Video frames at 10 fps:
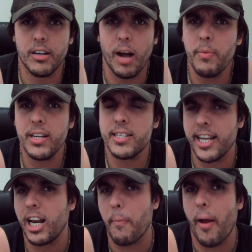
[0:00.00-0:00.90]
I'm going to
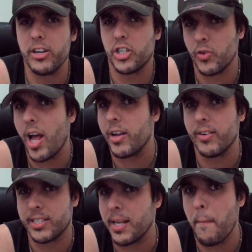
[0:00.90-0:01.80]
celebrate Australia
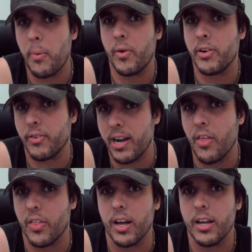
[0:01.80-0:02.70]
at some point or
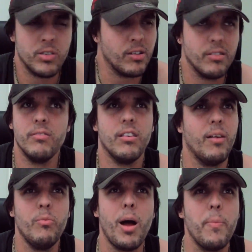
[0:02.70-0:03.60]
another. So
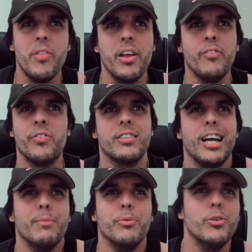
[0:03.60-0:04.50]
I'm wiping that off the
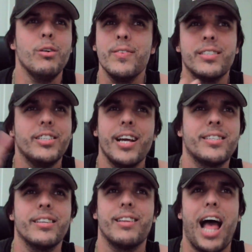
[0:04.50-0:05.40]
table. Whoever
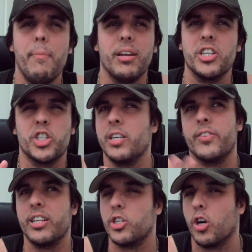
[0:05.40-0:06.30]
suggested abolition of
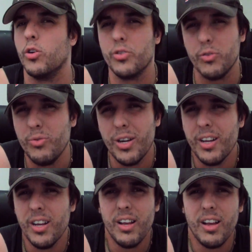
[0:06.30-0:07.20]
it in total
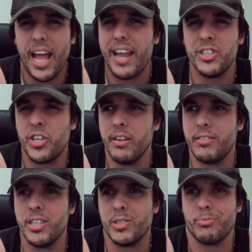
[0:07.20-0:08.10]
and
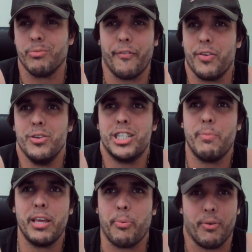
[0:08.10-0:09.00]
to just refuse to
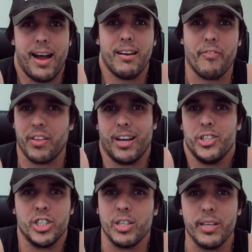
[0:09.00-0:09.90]
be proud of the
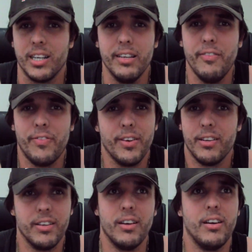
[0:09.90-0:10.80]
country that we live,
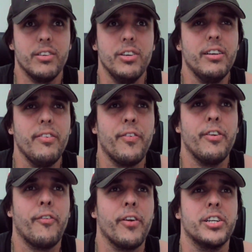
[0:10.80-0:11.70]
you can
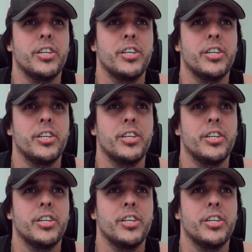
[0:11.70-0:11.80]
feel free to